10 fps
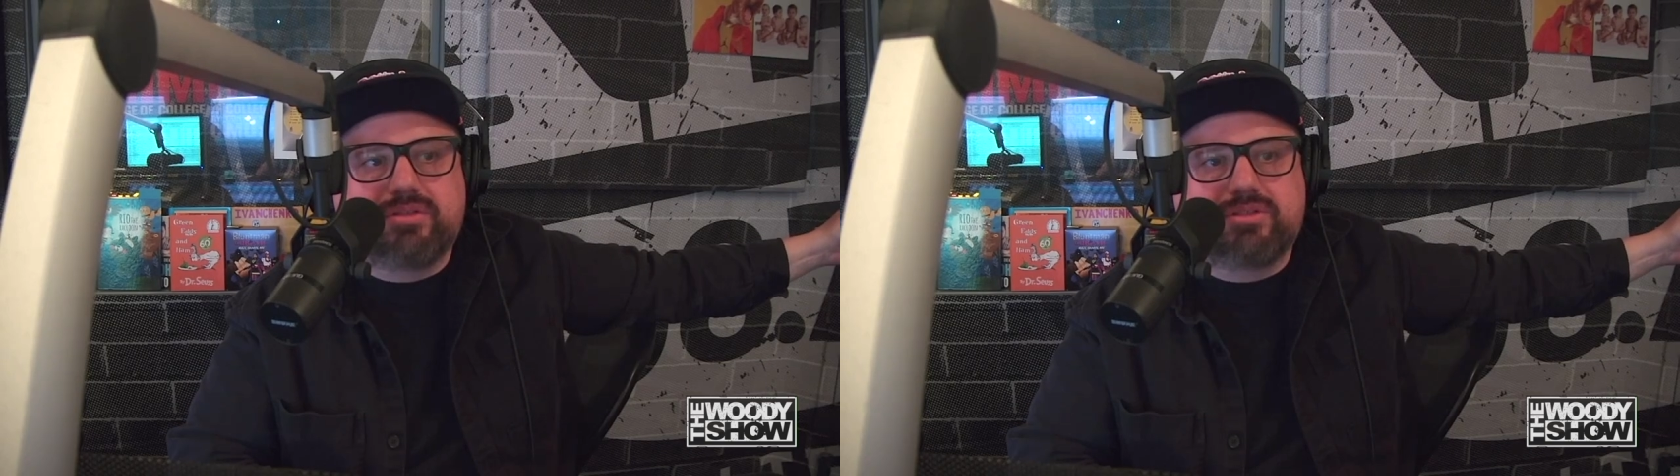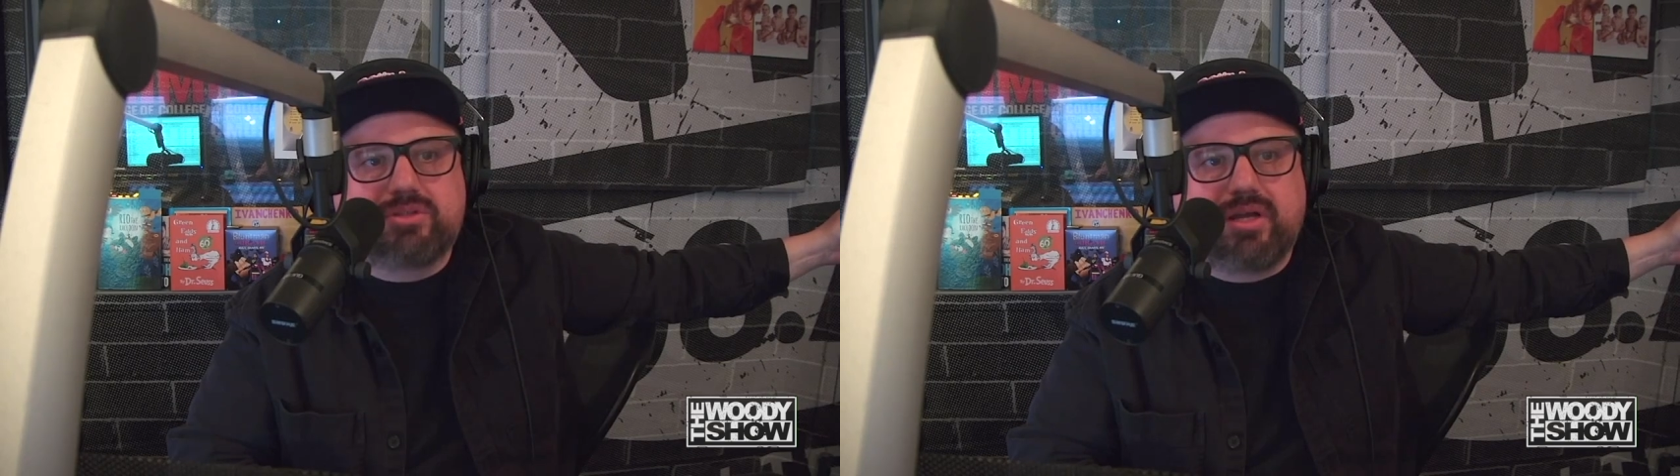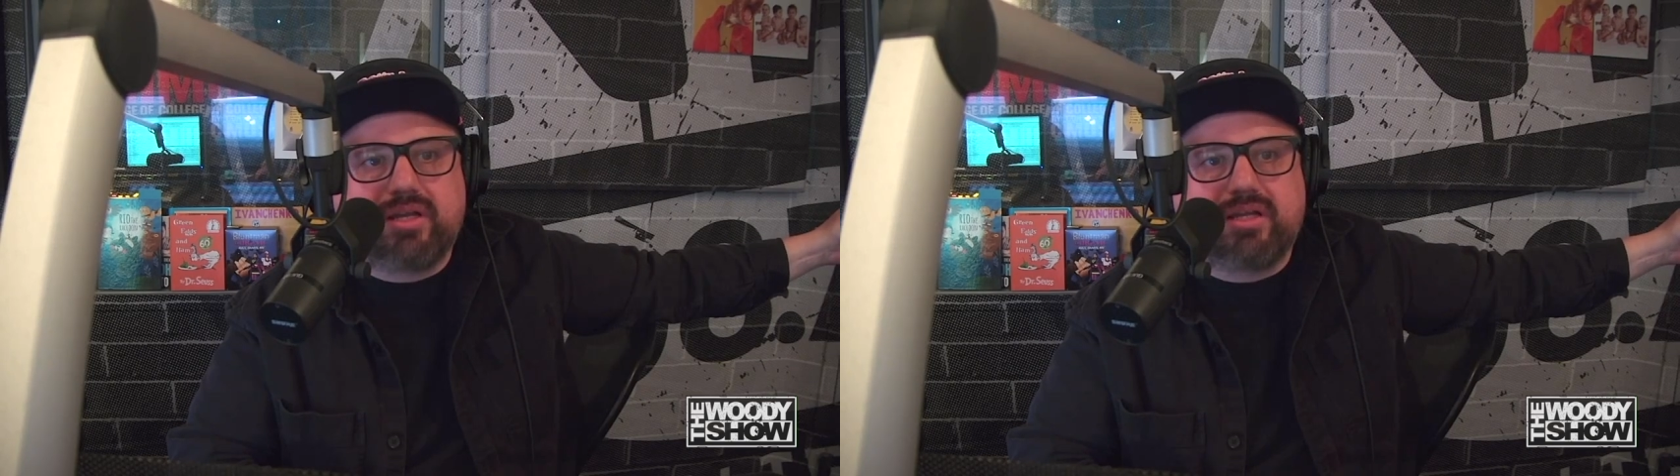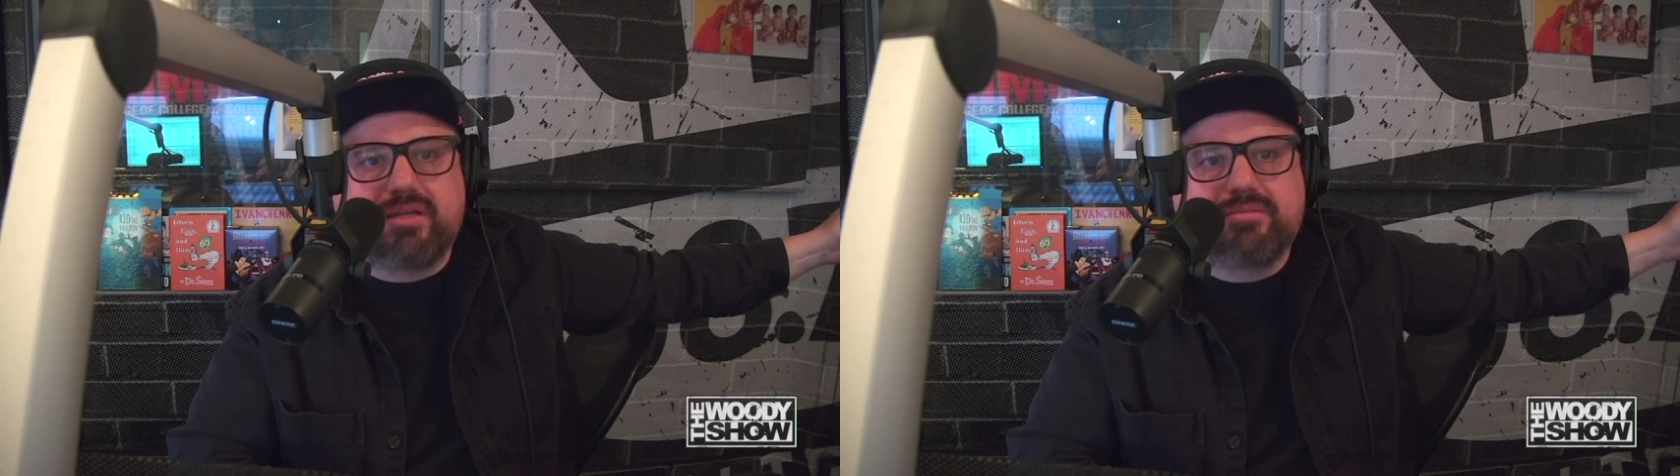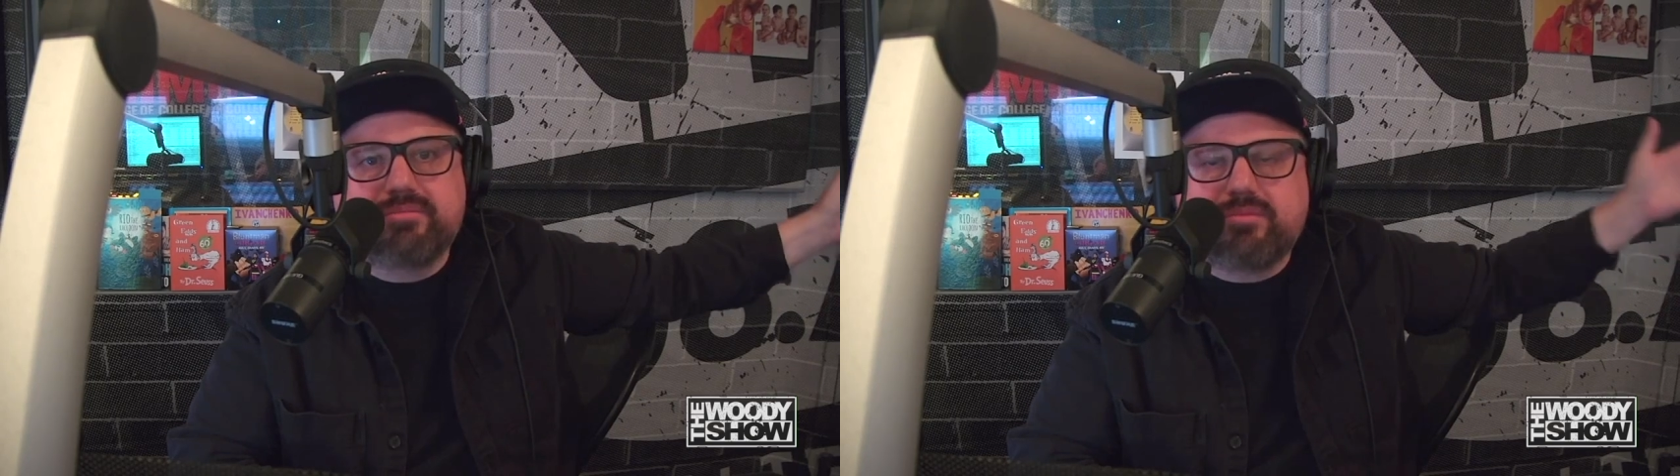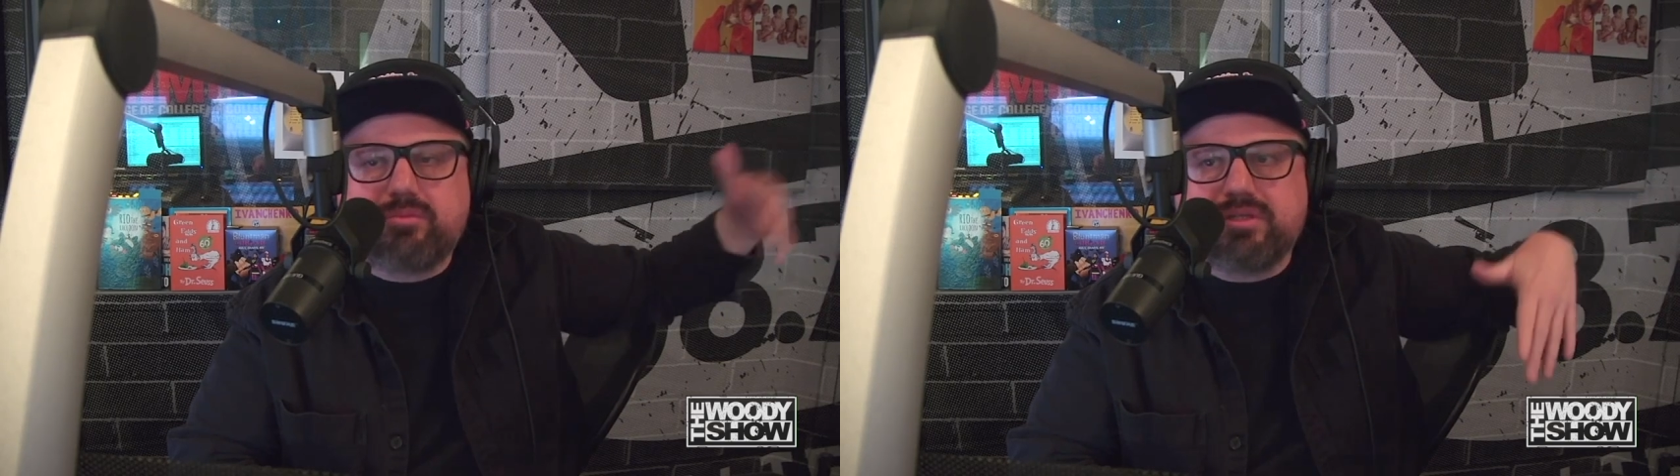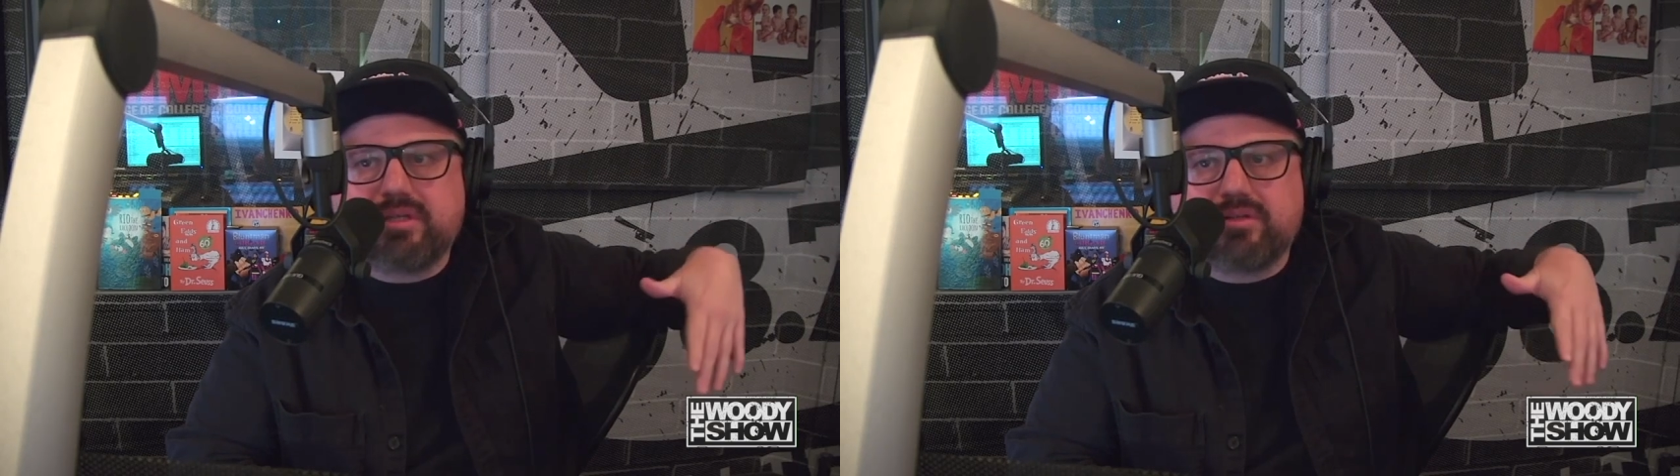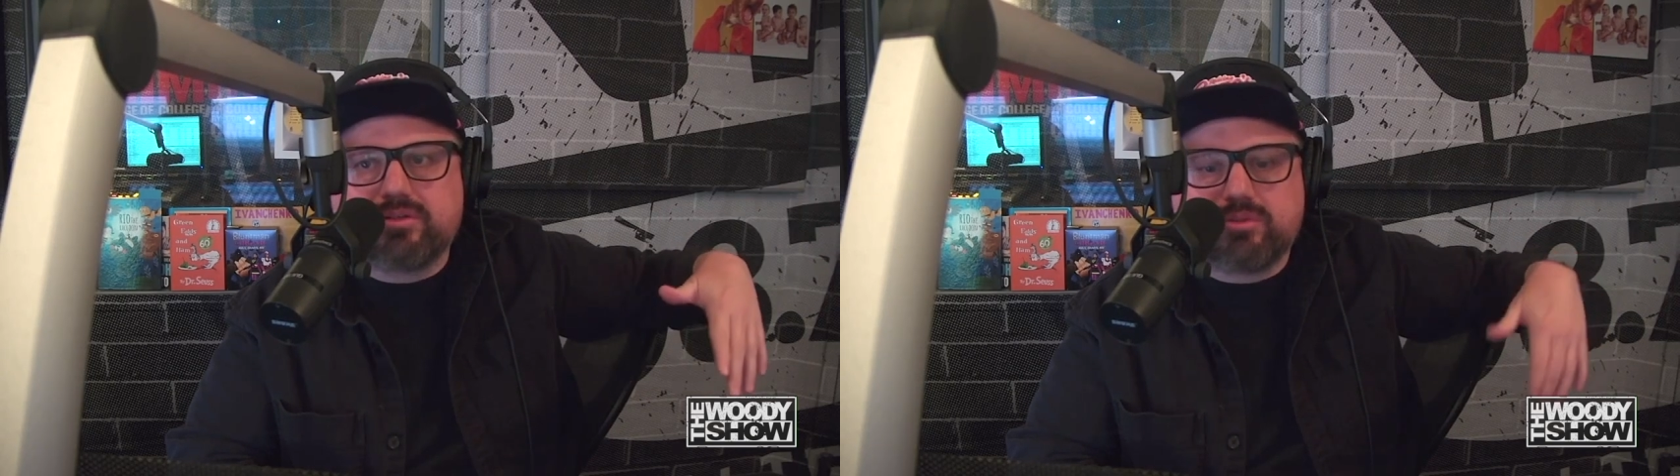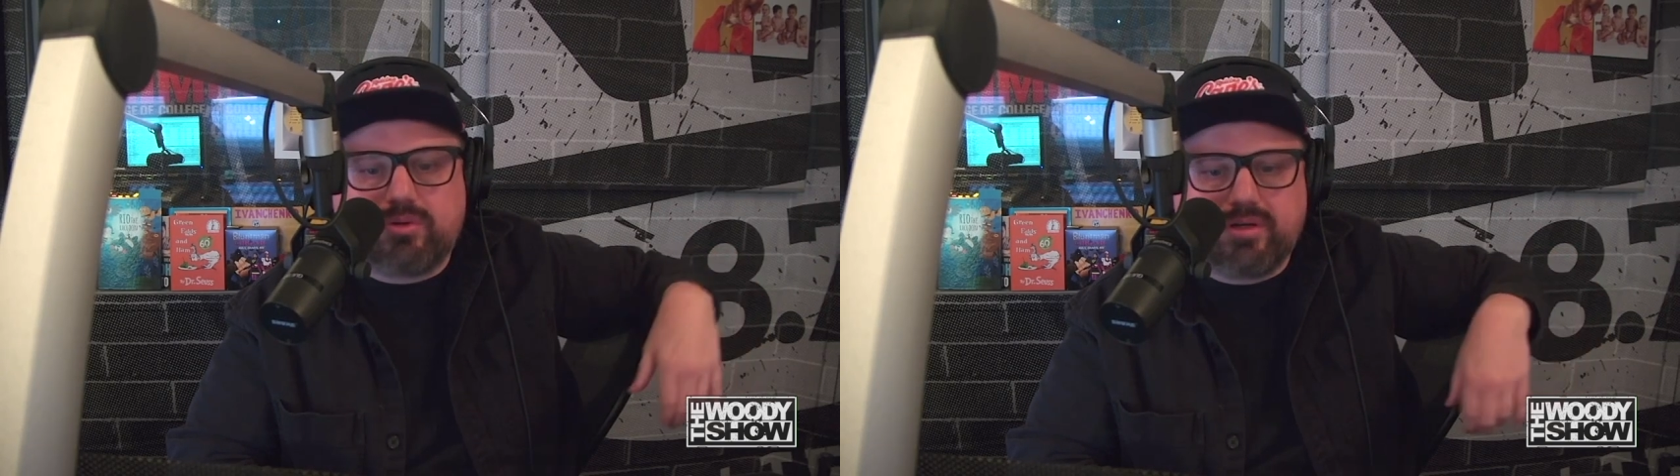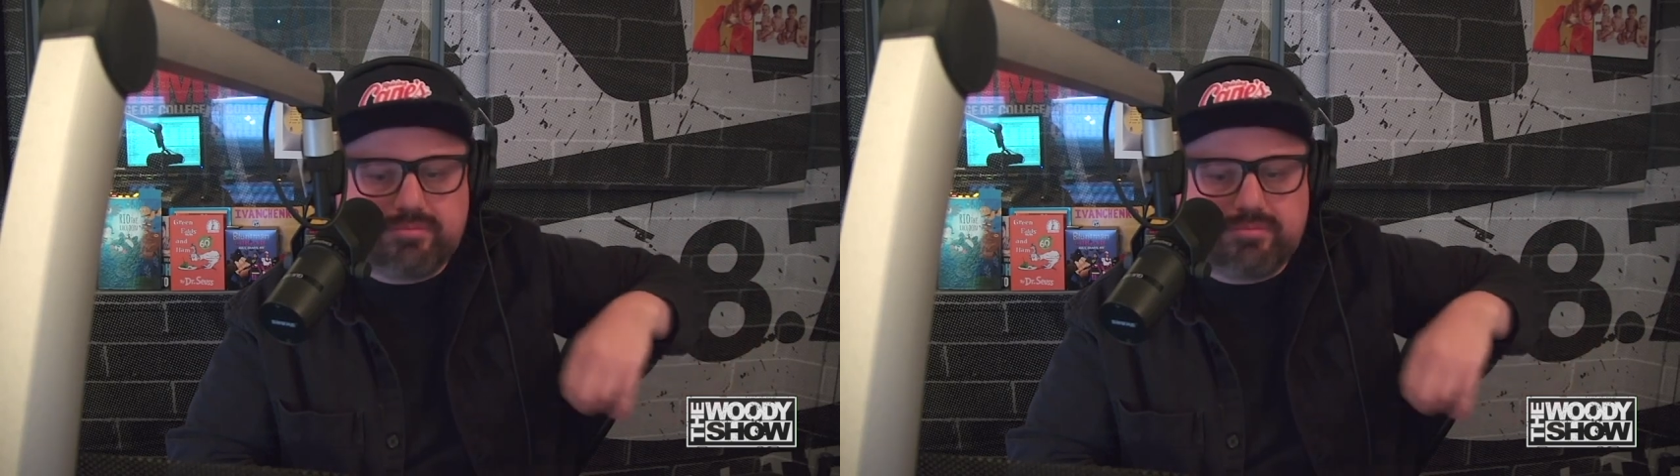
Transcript: to try to retell the story.